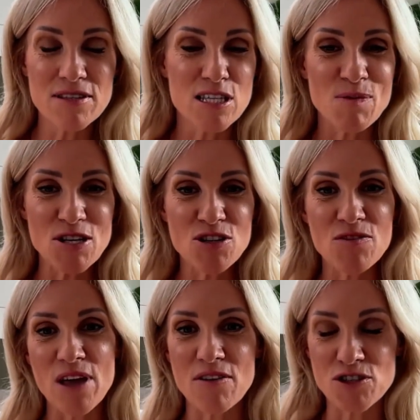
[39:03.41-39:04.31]
especially
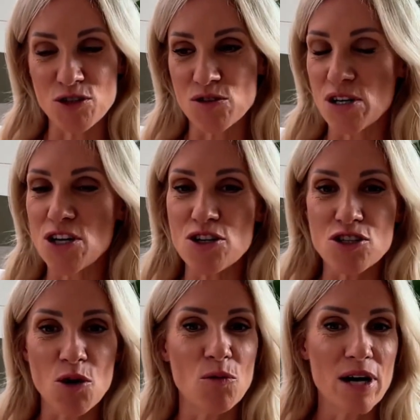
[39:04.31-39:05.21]
if you have children. You
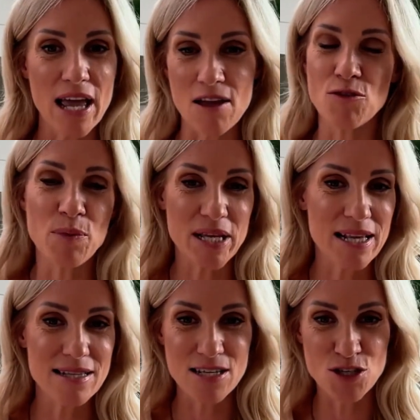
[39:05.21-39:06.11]
don't want to ever be in that